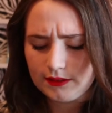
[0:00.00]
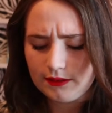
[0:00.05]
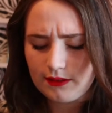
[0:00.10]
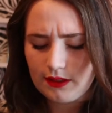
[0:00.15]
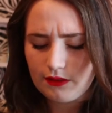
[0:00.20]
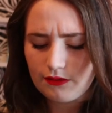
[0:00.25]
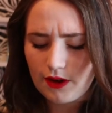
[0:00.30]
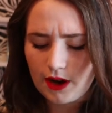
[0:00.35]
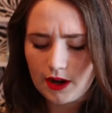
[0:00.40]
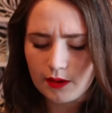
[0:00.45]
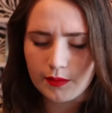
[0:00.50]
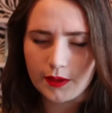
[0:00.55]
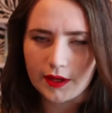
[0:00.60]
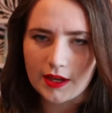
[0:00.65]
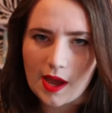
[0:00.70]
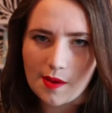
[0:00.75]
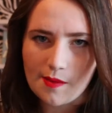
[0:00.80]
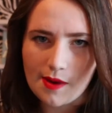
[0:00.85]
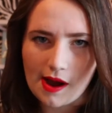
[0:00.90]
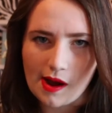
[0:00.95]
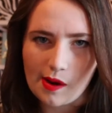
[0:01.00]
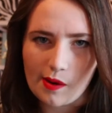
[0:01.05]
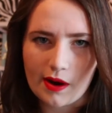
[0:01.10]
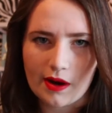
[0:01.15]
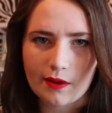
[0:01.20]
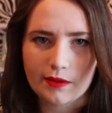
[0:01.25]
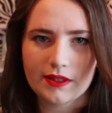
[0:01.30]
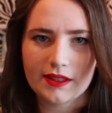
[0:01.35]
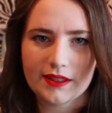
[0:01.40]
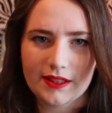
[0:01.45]
the final book came out
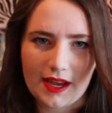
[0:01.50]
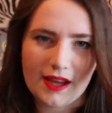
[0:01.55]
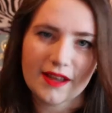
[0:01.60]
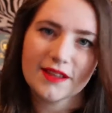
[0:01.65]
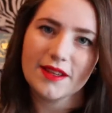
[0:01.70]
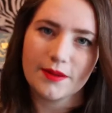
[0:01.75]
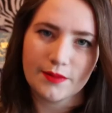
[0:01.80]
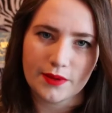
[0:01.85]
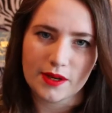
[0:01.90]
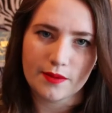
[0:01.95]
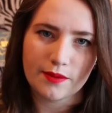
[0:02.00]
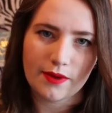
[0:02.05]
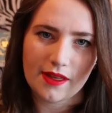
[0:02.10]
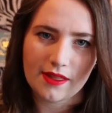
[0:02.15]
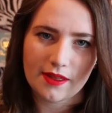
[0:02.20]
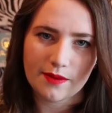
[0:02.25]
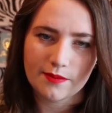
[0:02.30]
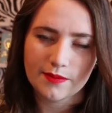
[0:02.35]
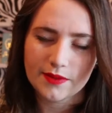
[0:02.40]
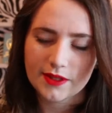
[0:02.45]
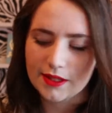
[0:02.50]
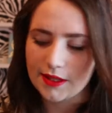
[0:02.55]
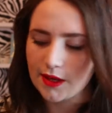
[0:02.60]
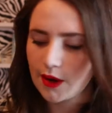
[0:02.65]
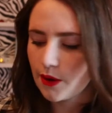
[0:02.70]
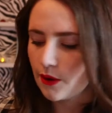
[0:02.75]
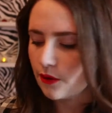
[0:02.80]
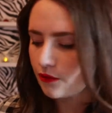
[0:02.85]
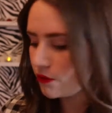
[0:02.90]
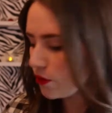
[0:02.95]
and I was like, yes, I'm gonna buy them. So
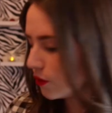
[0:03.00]
of